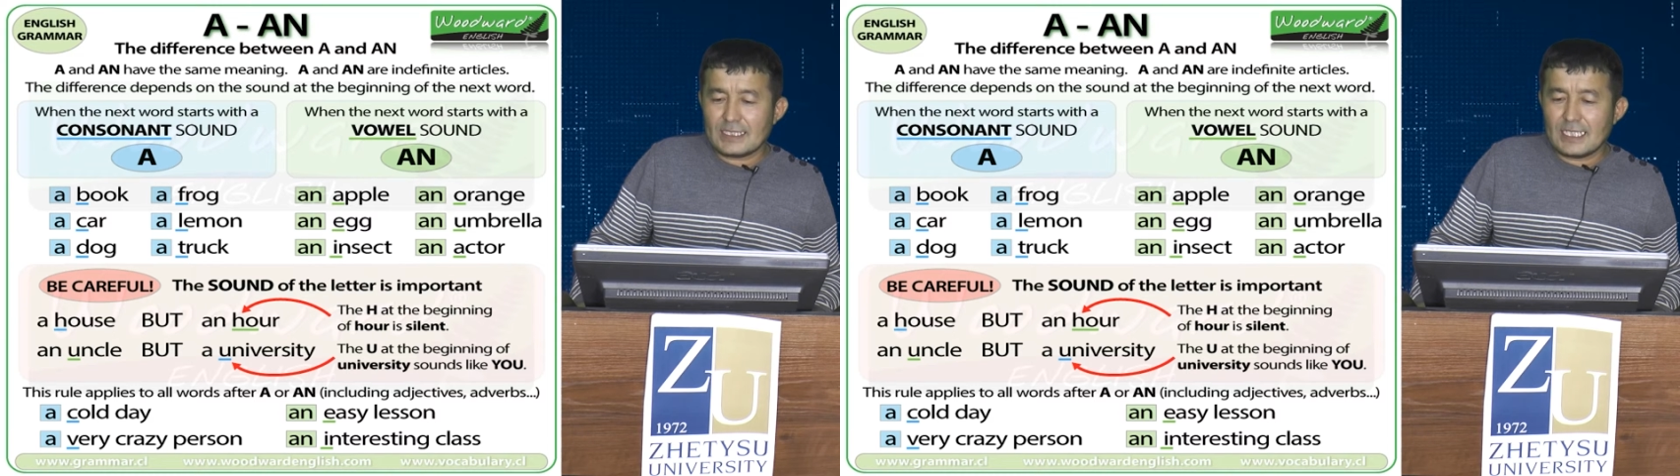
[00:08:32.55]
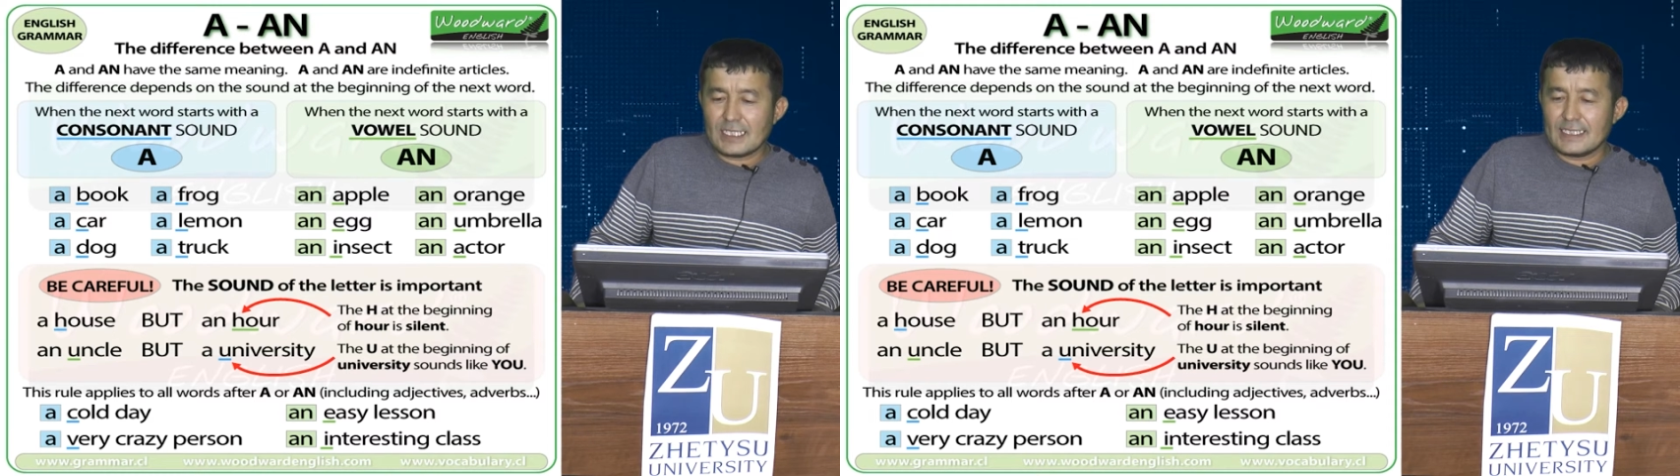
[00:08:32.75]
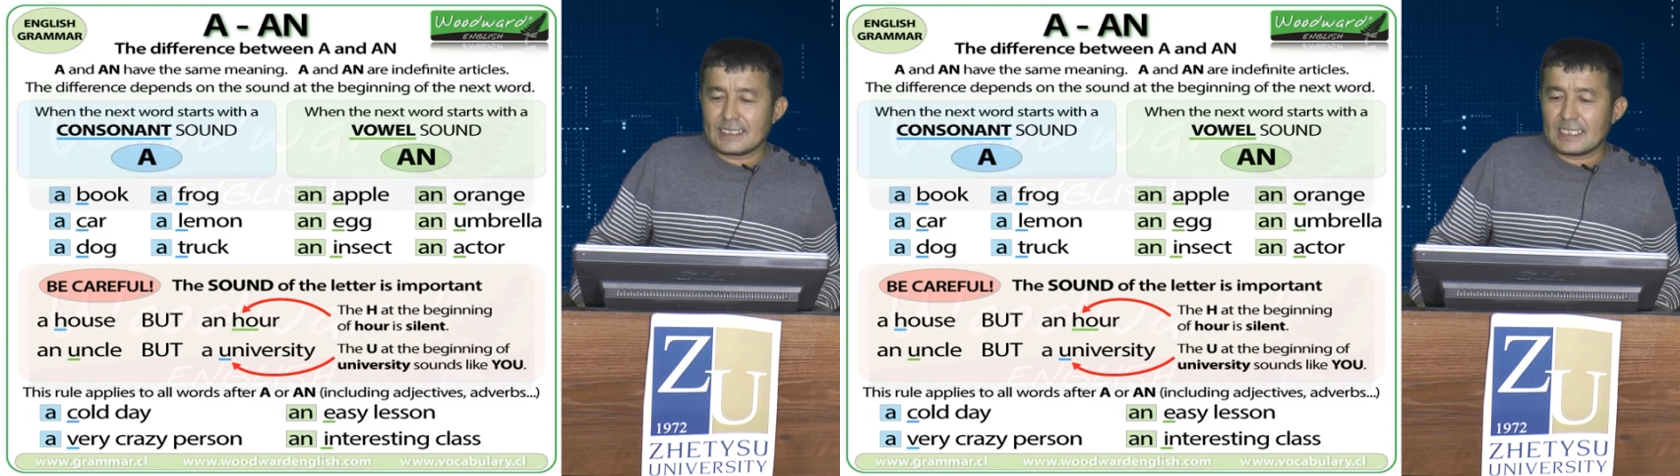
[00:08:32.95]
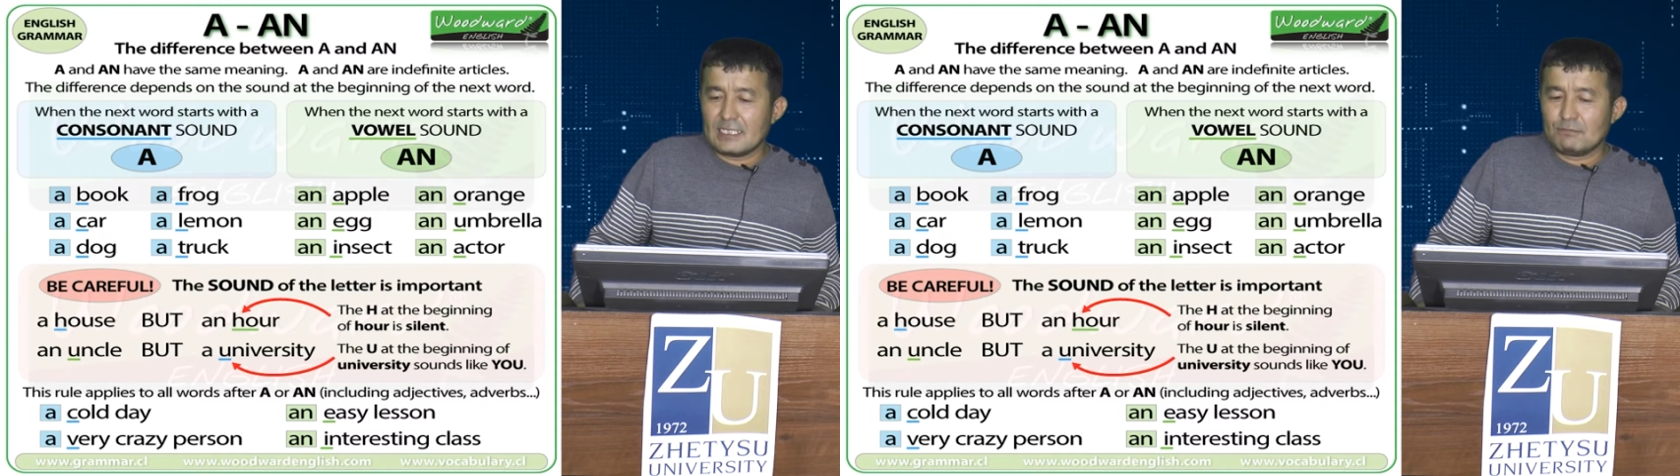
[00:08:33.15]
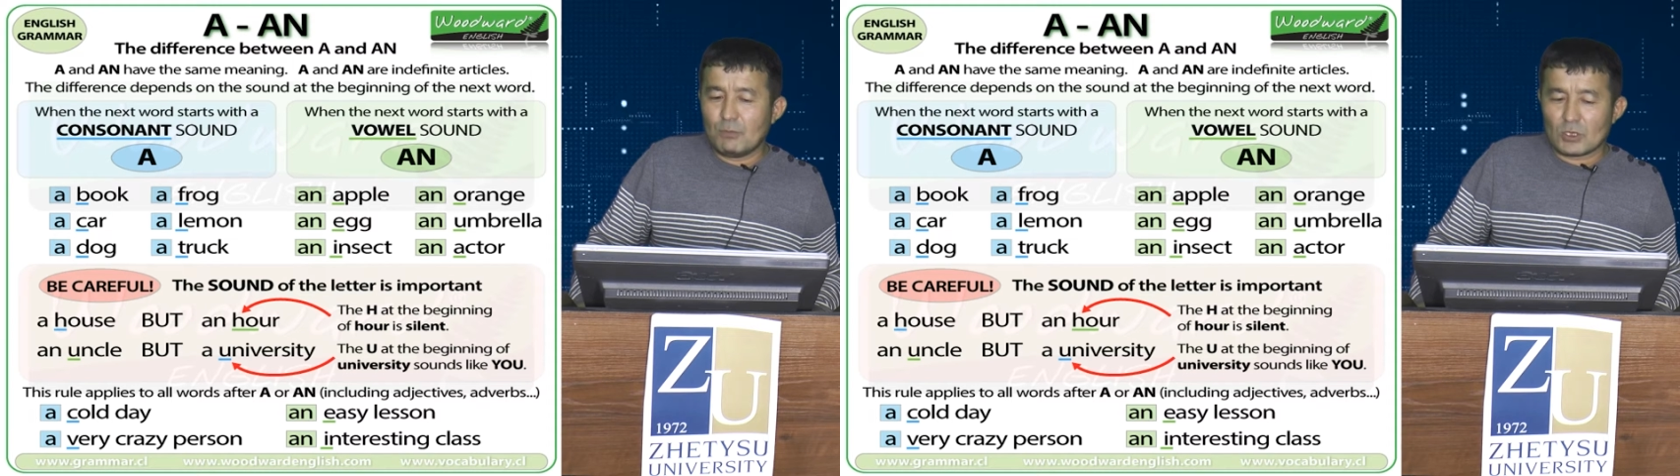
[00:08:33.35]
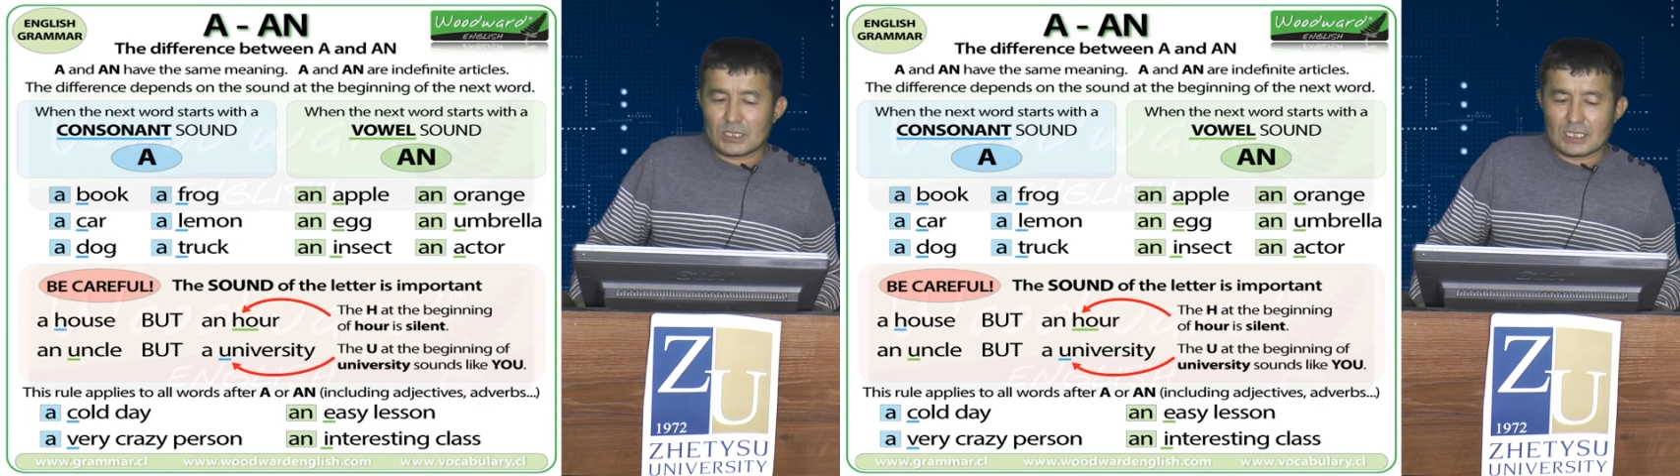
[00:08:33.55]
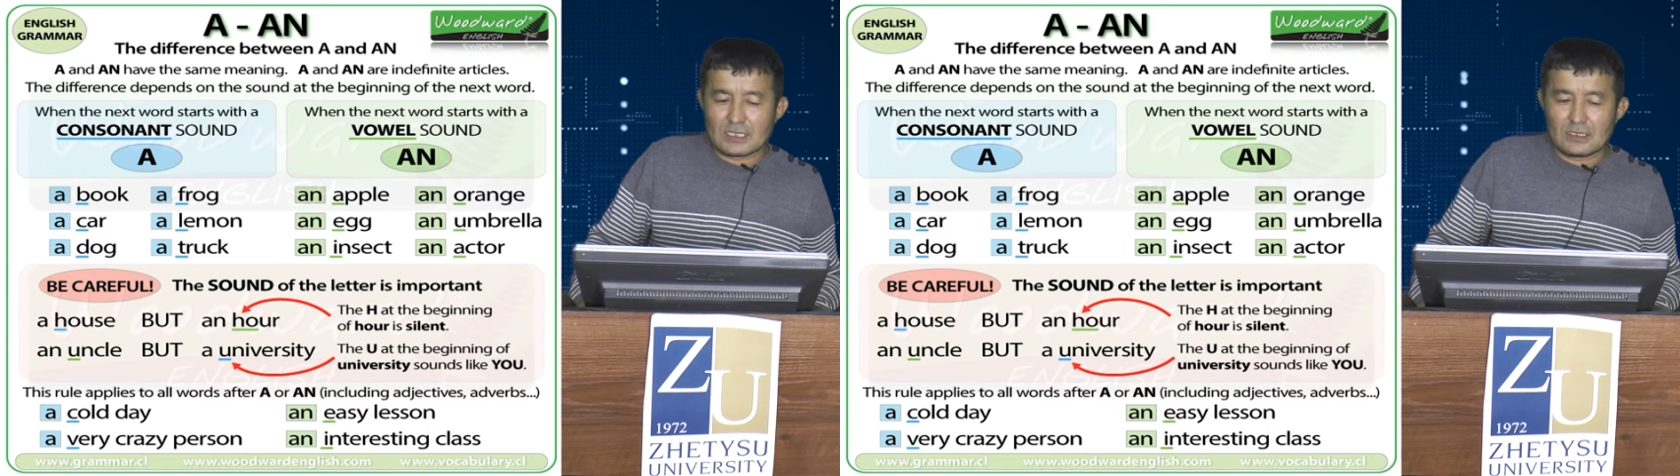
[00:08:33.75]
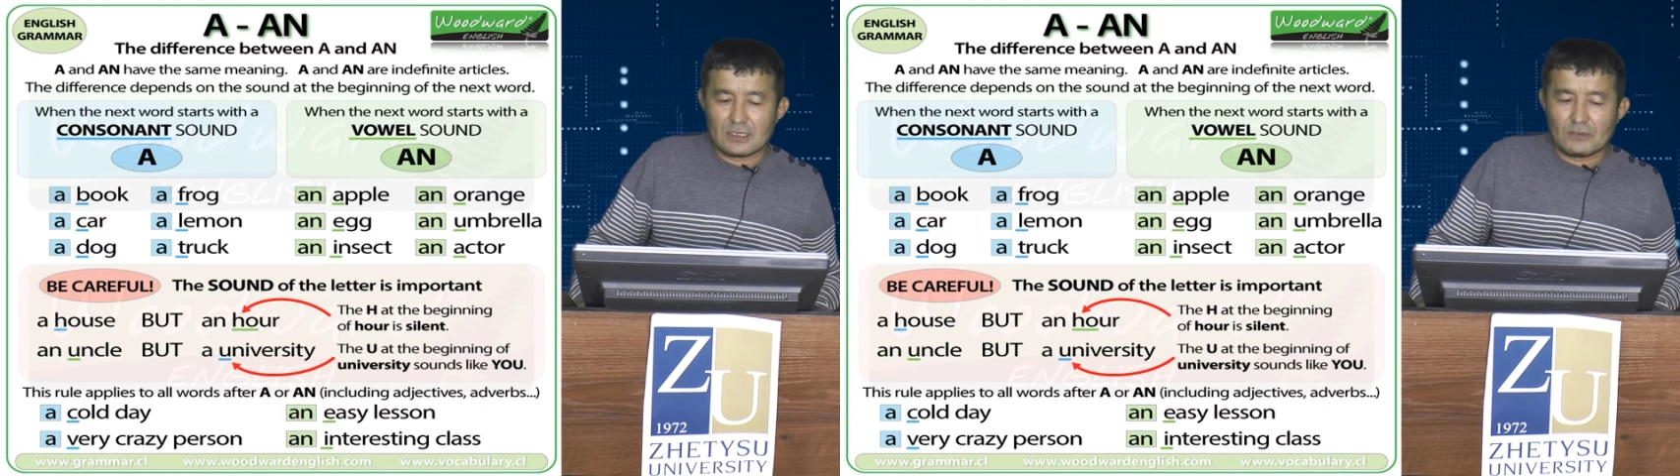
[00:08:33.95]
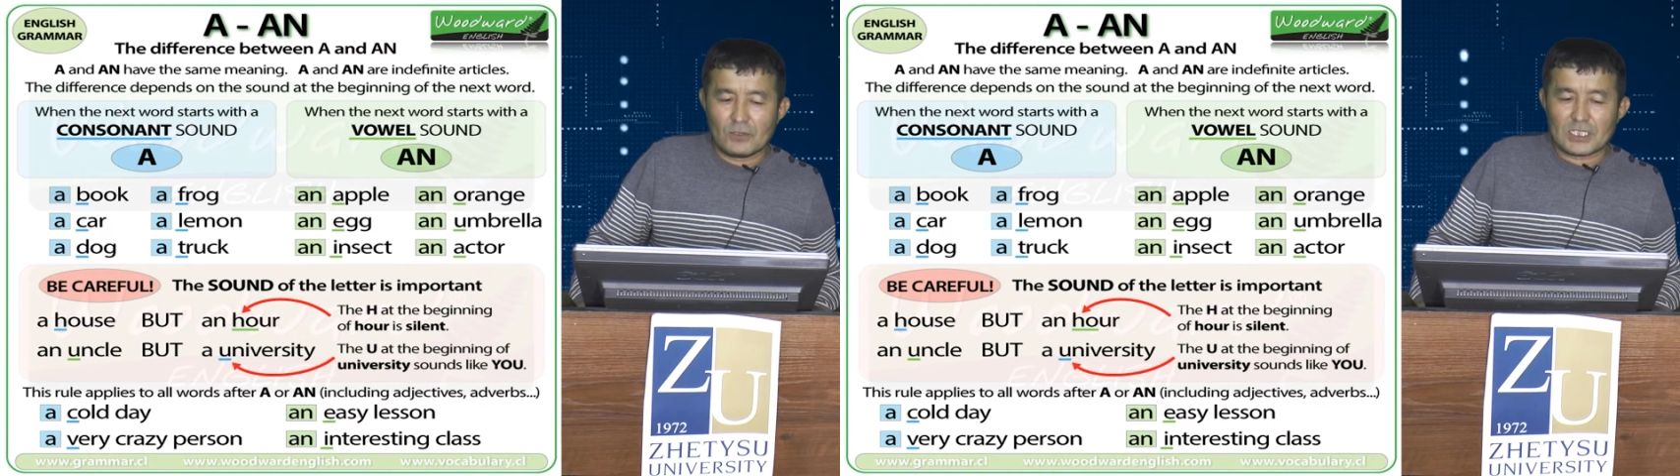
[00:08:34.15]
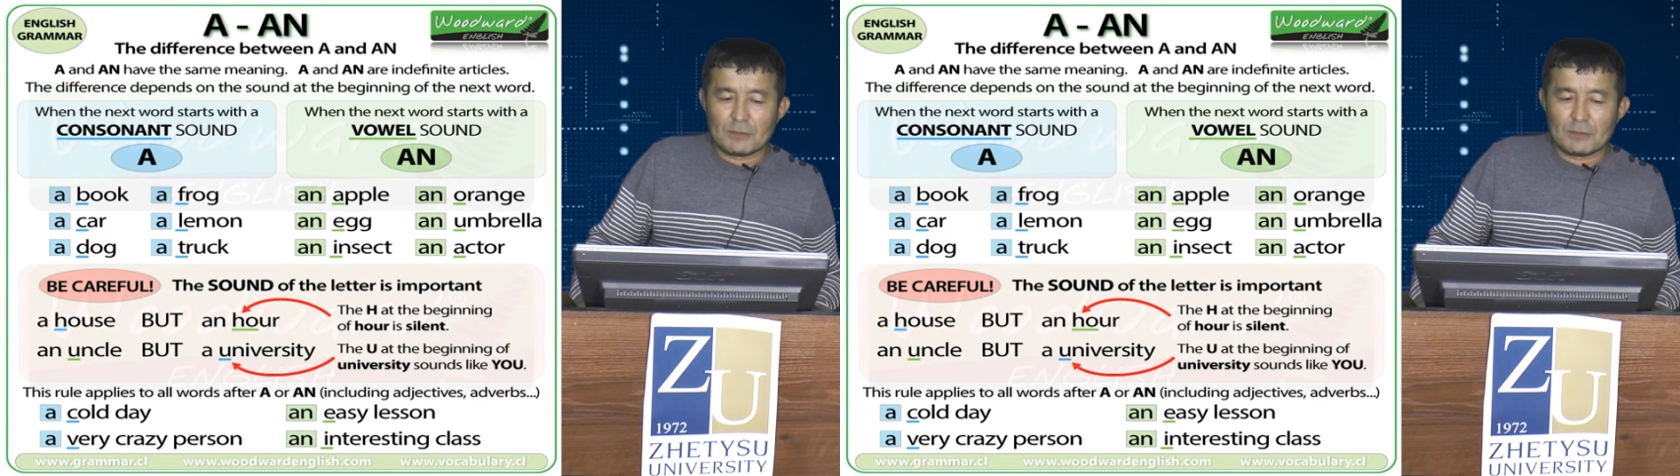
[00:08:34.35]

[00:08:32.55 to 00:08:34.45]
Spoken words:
the letter is important.